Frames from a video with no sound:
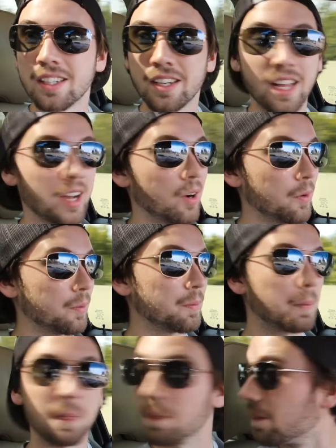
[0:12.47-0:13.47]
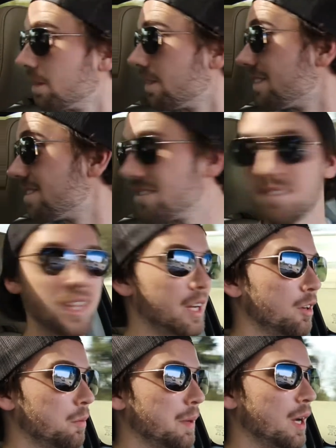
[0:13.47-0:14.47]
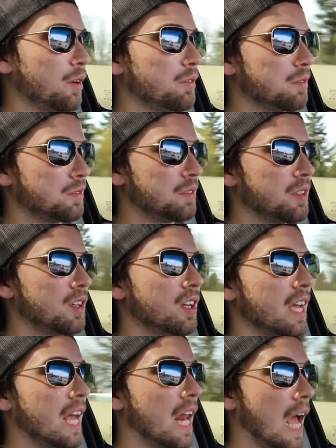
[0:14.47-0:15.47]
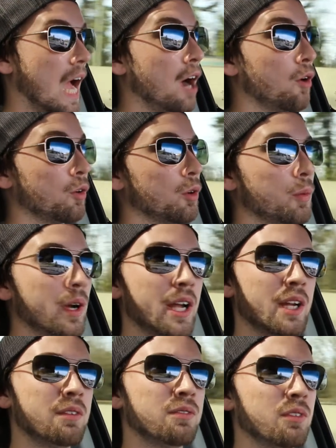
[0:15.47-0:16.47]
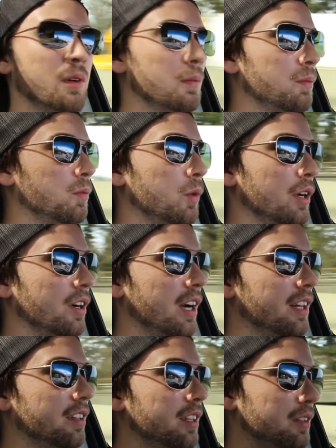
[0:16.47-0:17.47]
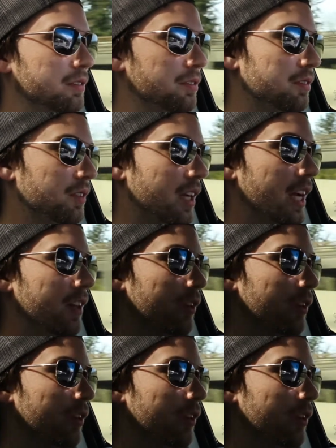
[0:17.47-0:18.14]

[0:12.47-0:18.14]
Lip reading: Now, they're about an hour away from where I live, and